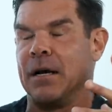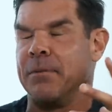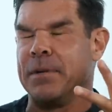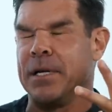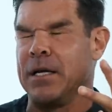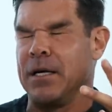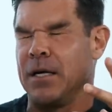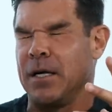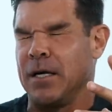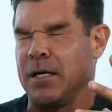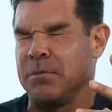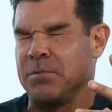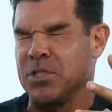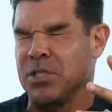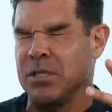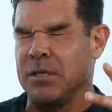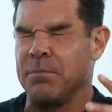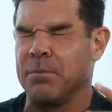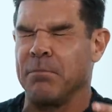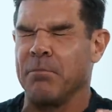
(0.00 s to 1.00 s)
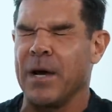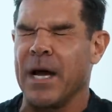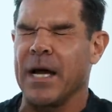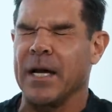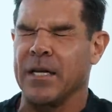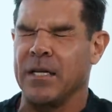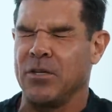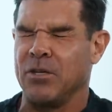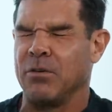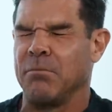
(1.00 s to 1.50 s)
I mean, a um, sleeping
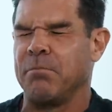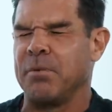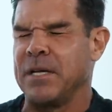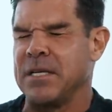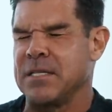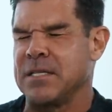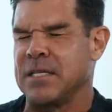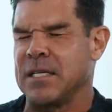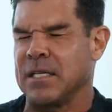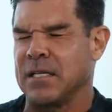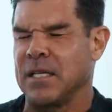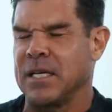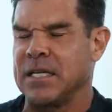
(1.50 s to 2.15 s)
bag and your basic.